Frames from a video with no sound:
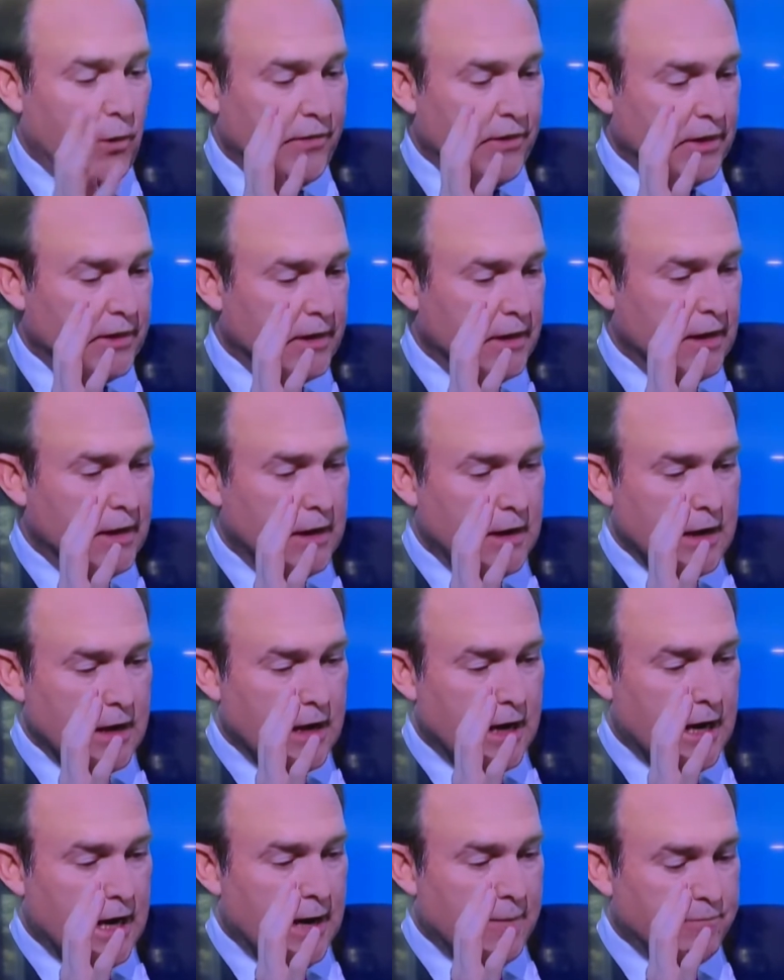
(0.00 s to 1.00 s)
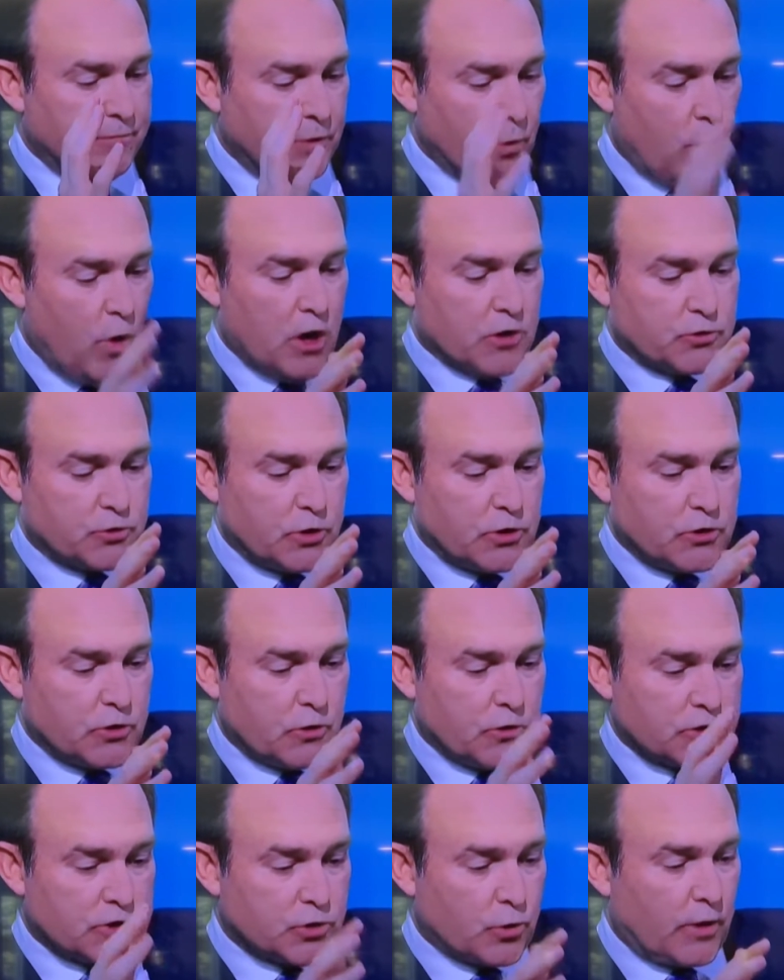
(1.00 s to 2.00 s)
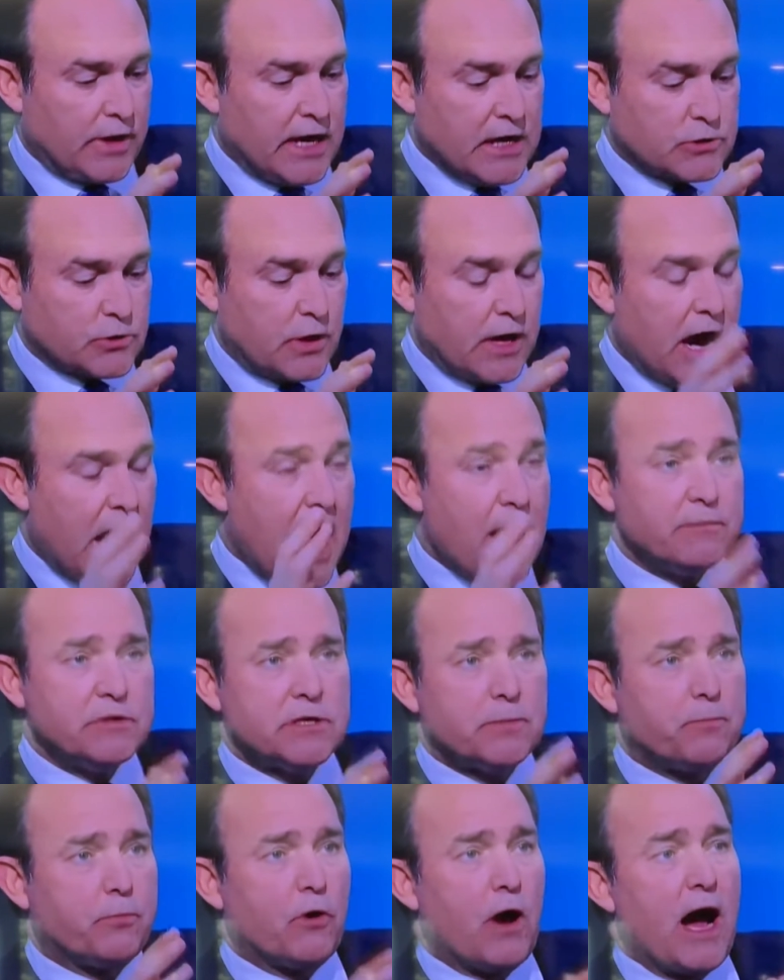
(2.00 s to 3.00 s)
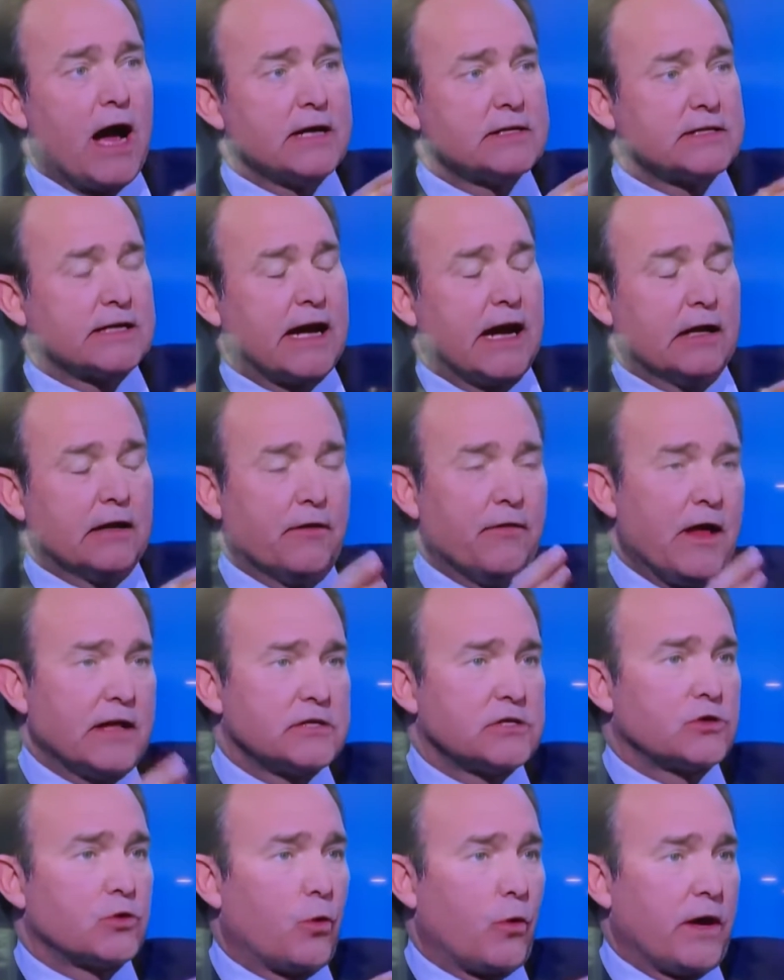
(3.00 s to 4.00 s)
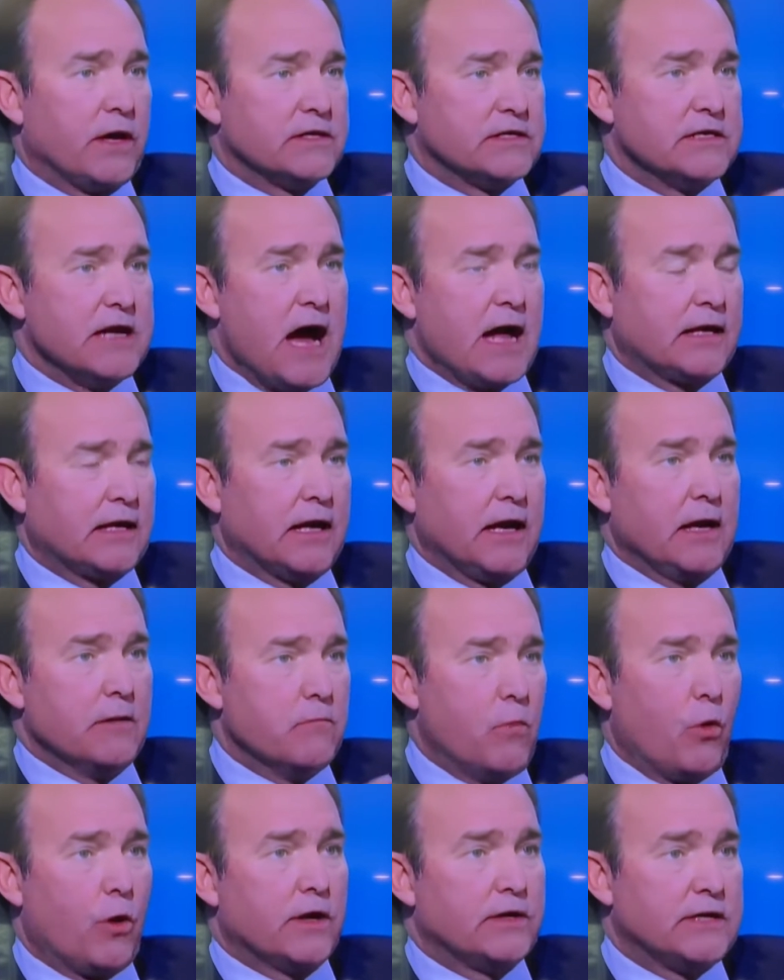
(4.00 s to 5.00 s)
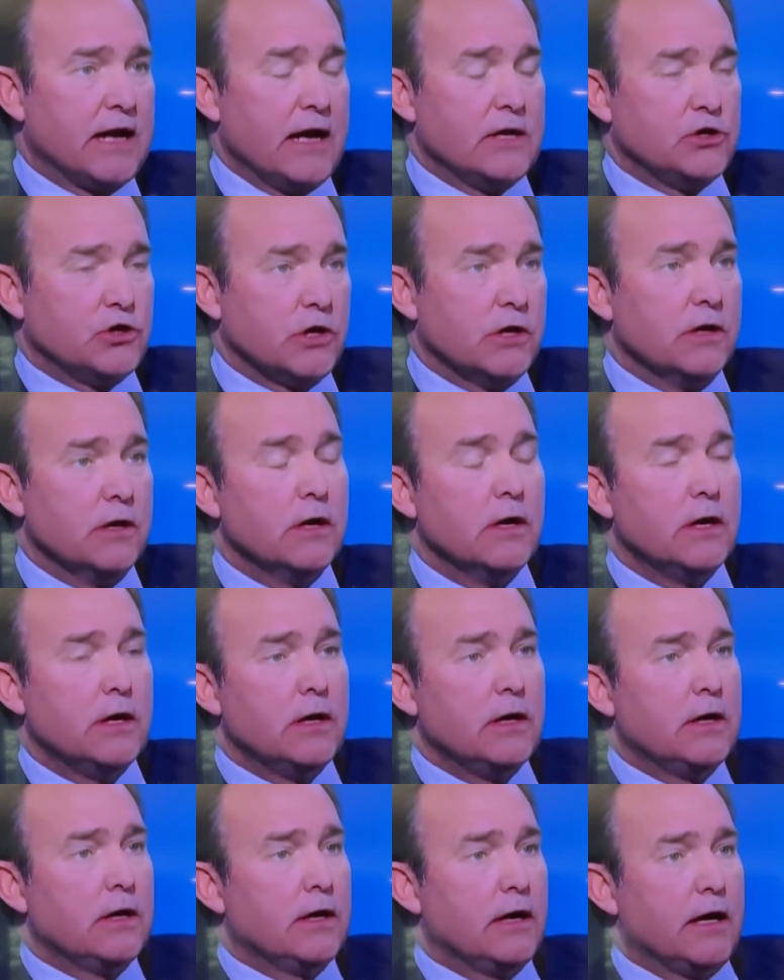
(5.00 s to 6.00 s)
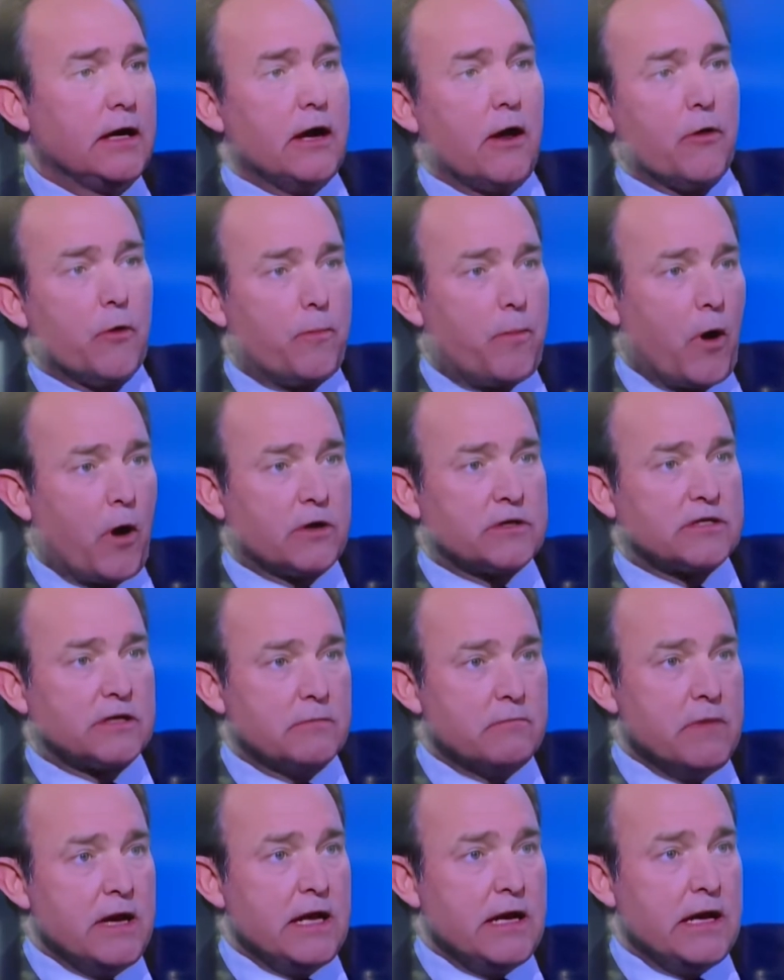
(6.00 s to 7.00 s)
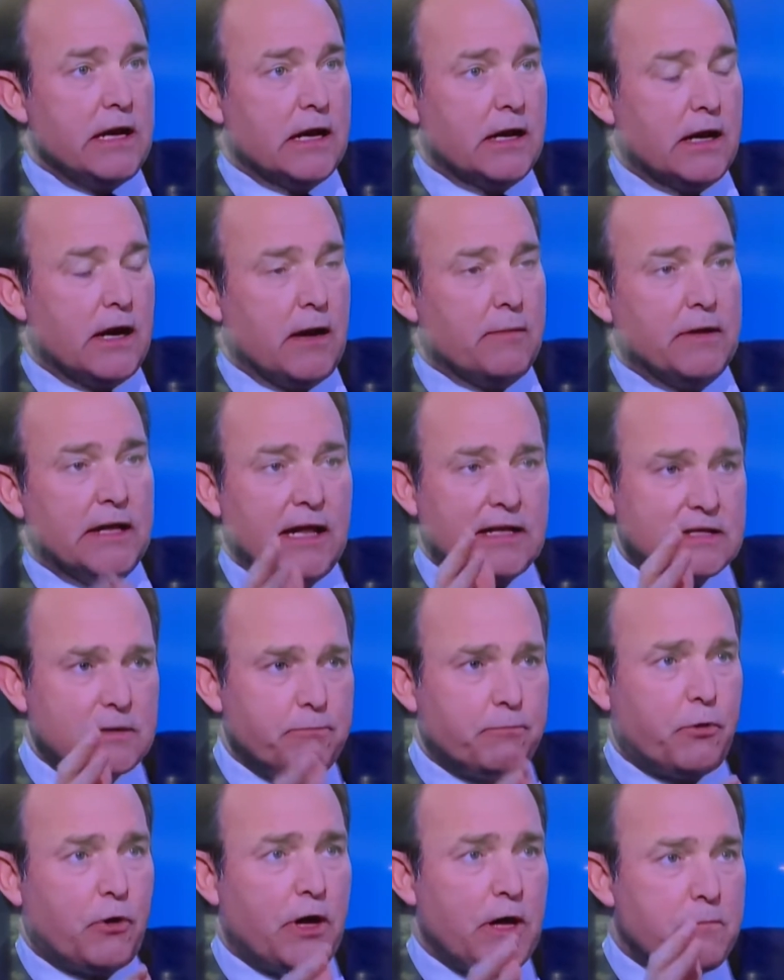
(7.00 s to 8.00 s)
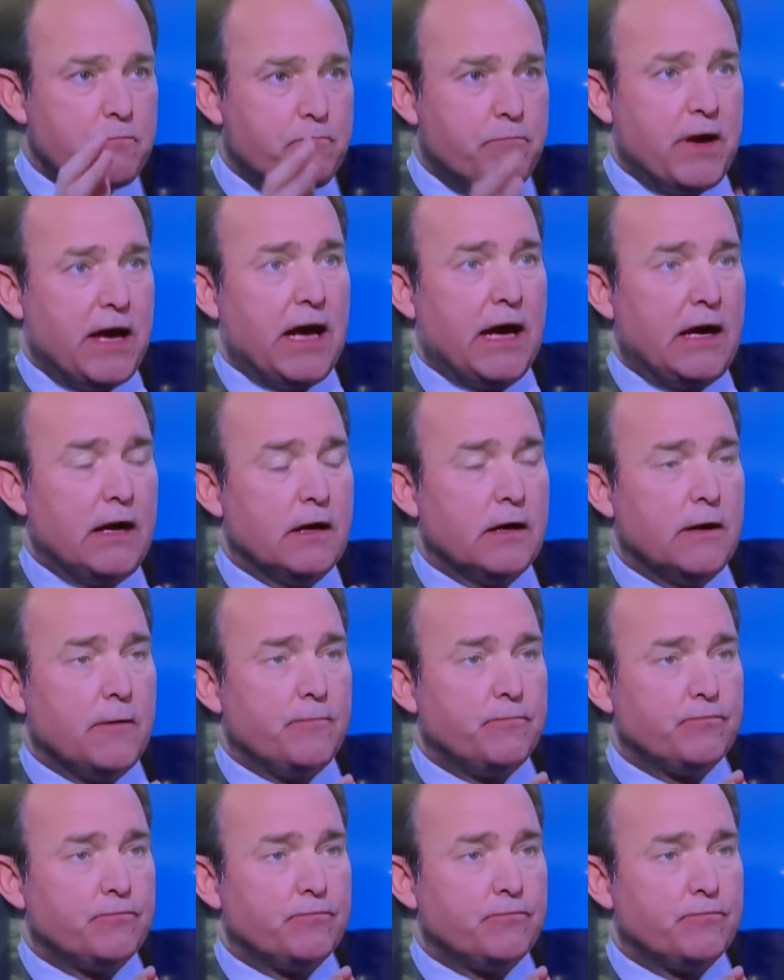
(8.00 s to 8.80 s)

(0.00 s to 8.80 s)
with it. The Wall Street Journal story yesterday. I'm surprised, Kayla, that story is not getting more attention in other parts of the media. I mean, that's a pretty big